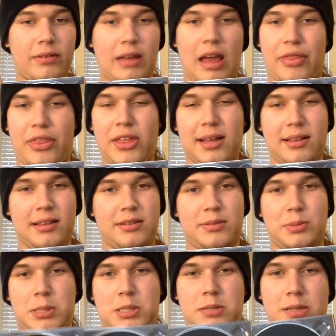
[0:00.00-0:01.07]
I think this
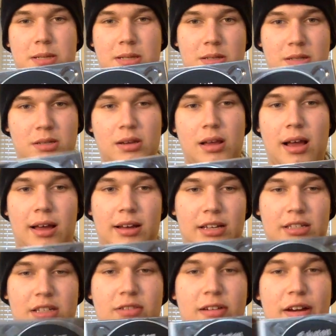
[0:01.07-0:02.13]
is uh,
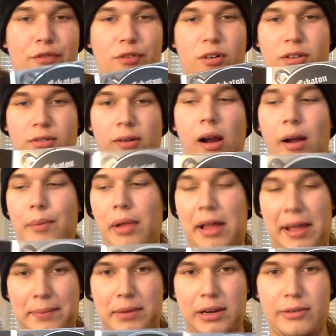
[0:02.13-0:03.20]
just straightforward raw
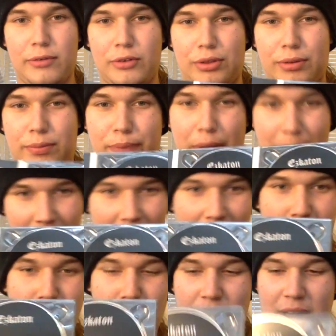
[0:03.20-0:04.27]
black metal with a bit
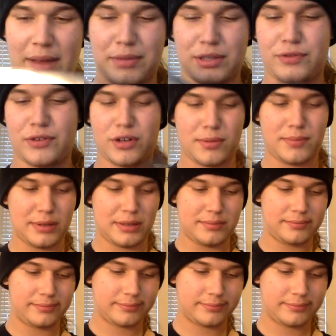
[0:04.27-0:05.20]
more atmosphere, but